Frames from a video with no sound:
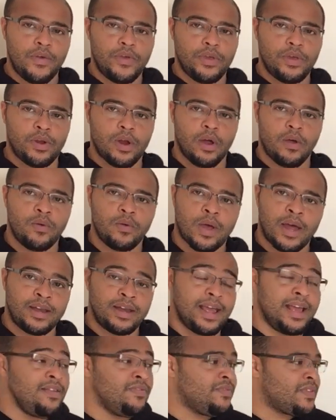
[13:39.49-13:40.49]
you know
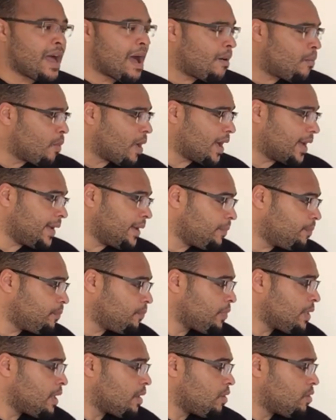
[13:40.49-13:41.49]
and in that way
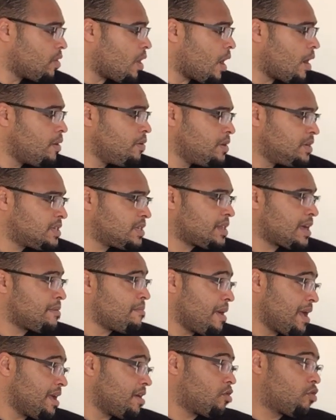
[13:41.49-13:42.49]
not only do they
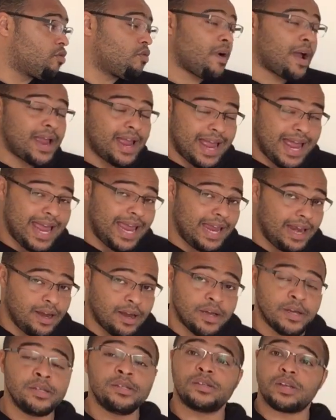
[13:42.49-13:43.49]
make great
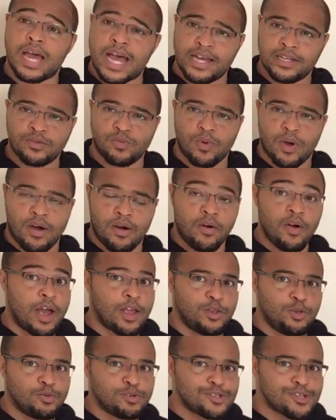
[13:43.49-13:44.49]
healers as well
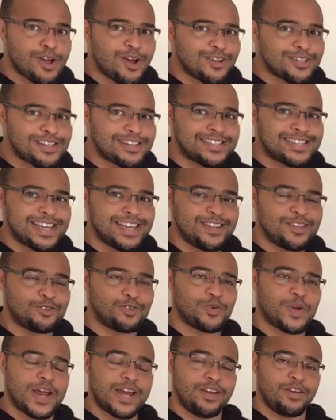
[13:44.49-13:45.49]
and you'll start to see the
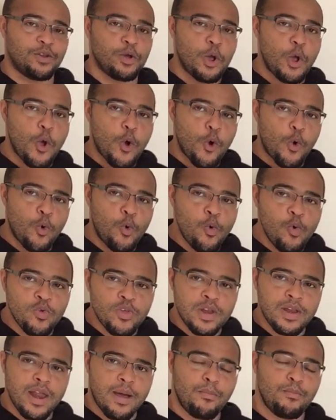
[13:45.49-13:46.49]
trend all
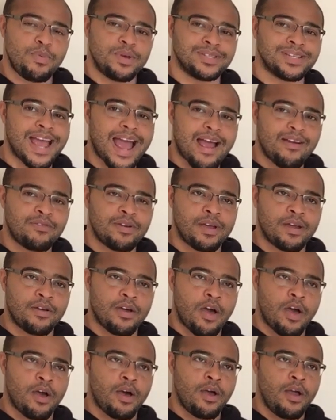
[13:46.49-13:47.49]
the numbers carry
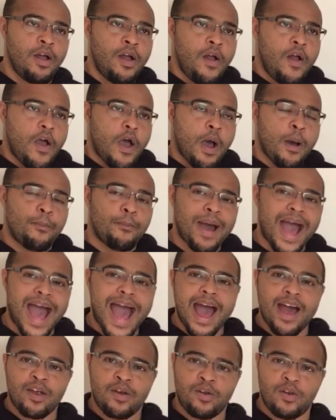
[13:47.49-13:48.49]
a, a, a,
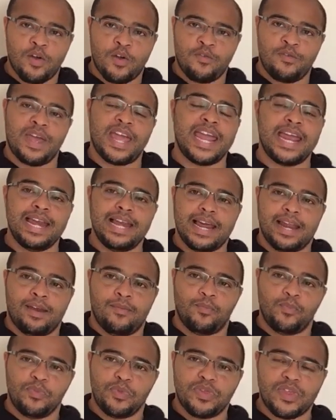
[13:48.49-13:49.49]
pattern of healing
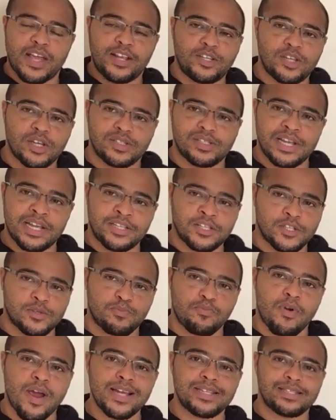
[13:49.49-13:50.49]
they just
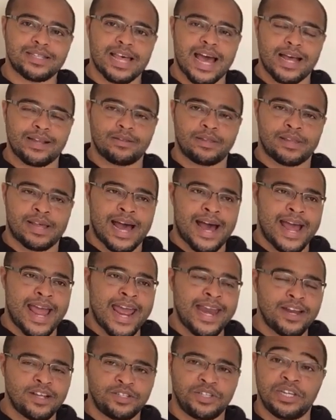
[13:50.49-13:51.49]
express that that
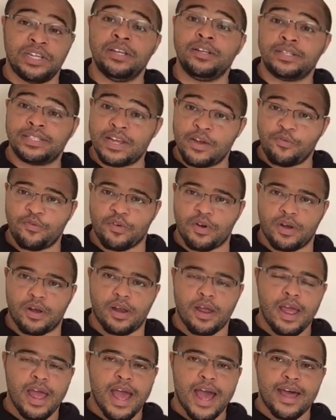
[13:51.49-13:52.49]
energy different
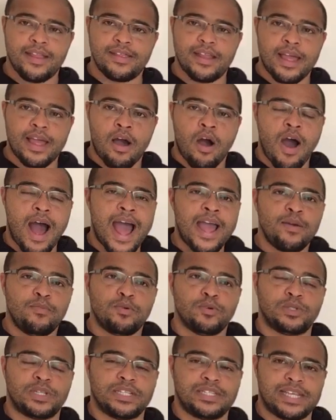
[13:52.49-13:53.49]
and they are
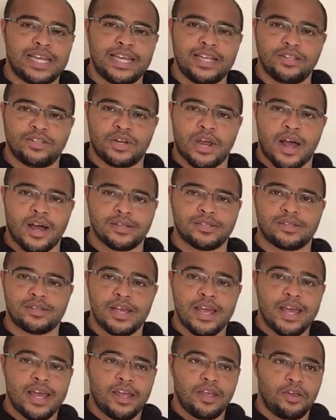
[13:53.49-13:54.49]
able to teach us
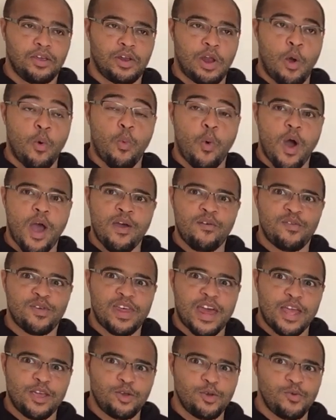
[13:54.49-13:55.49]
you know whatever
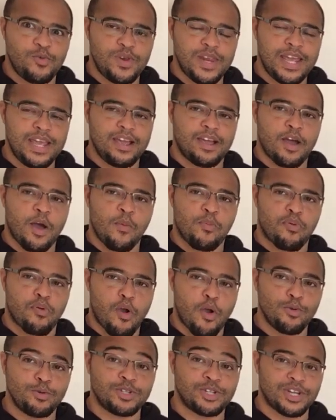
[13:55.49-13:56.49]
their unique
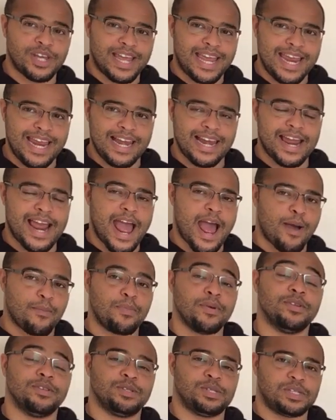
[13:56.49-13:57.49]
approach to healing
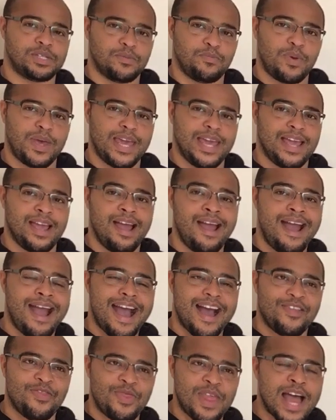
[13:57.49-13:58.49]
happens to be
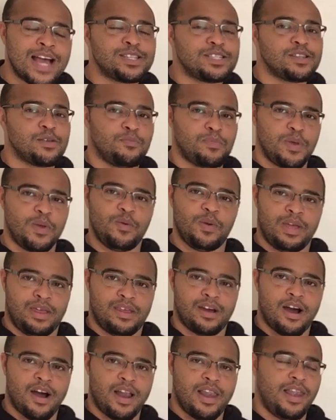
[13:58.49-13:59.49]
and that's the beauty
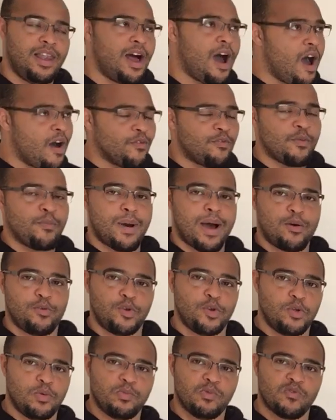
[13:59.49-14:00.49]
that I love about
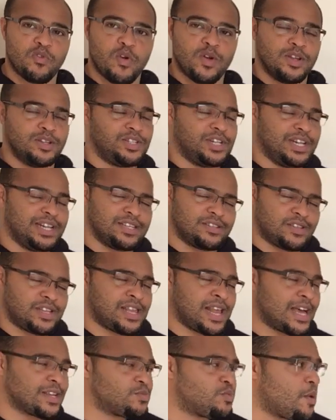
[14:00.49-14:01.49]
numerology it's
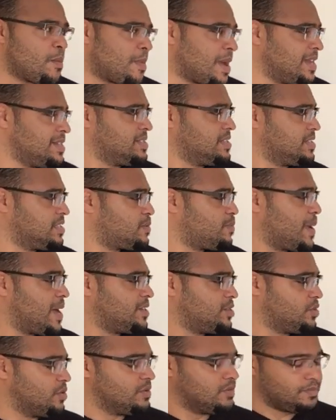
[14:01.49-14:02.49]
that's what makes it
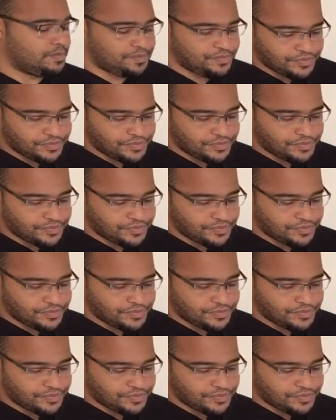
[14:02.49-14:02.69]
special